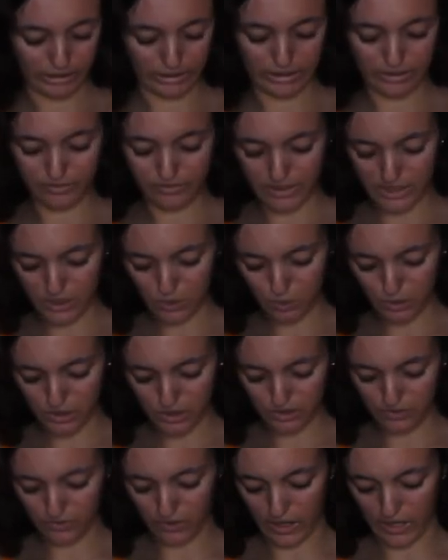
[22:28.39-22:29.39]
Like, if this
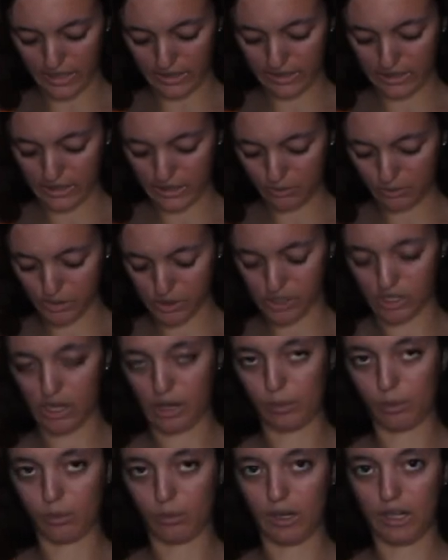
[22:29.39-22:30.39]
was fine and it was
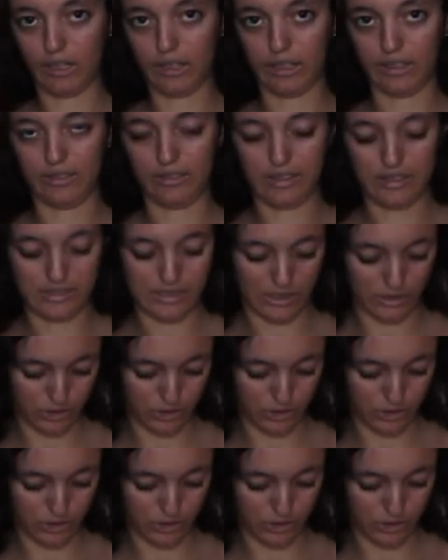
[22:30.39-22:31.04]
upright like this,